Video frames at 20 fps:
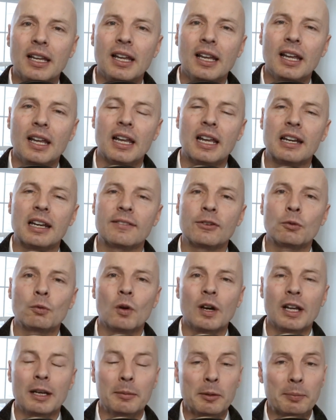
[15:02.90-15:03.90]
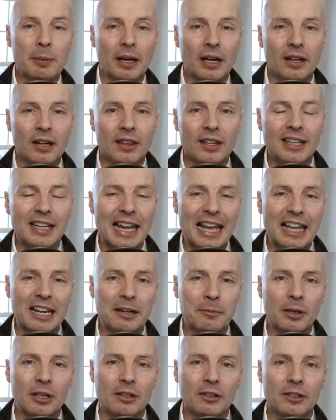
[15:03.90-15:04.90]
And if you want to be part of the
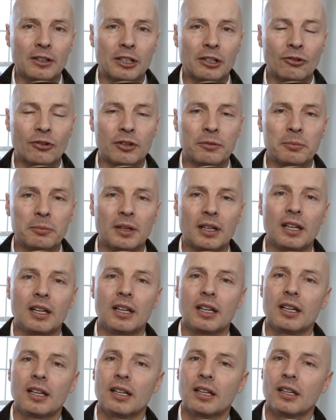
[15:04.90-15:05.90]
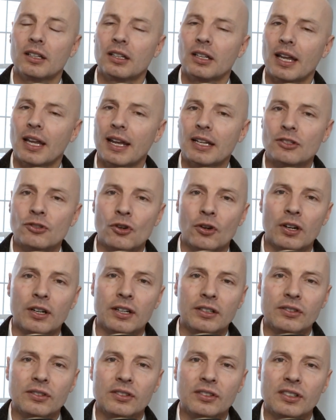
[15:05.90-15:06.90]
accountability group, hey, join
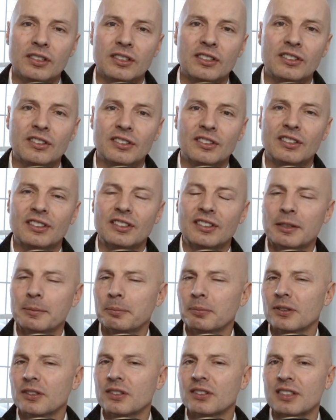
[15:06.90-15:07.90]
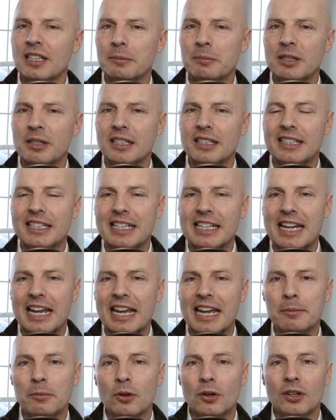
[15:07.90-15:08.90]
us. Simply send me a
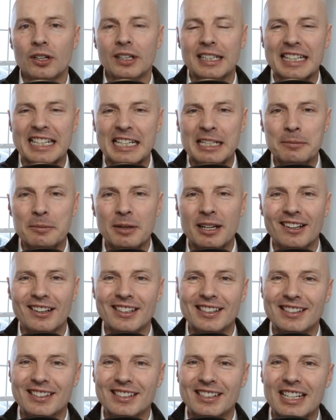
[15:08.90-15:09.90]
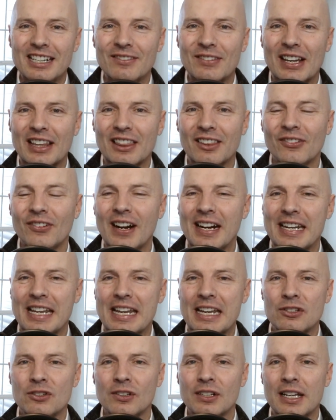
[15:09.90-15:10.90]
DM or an email at
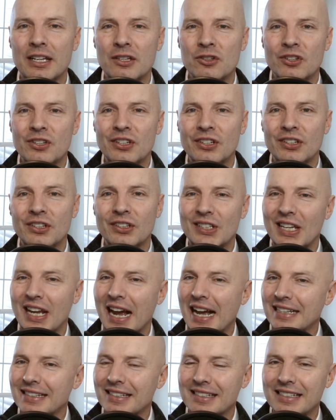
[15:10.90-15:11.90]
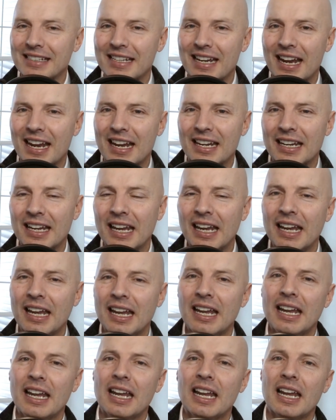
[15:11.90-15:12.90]
steve@thefinancialengineer.ca,
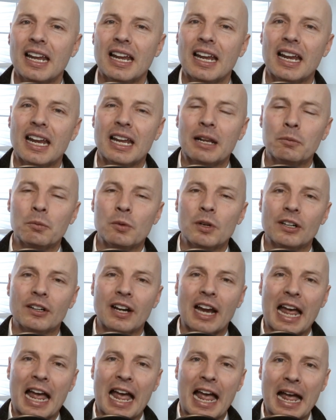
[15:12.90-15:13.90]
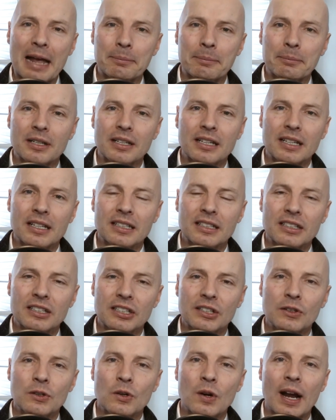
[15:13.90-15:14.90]
and we are happy
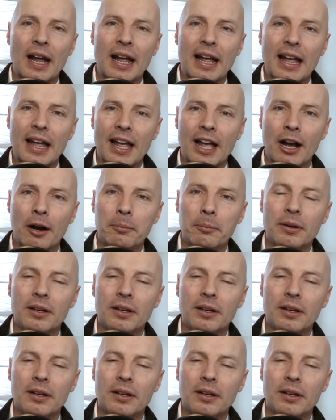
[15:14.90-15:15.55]
to help.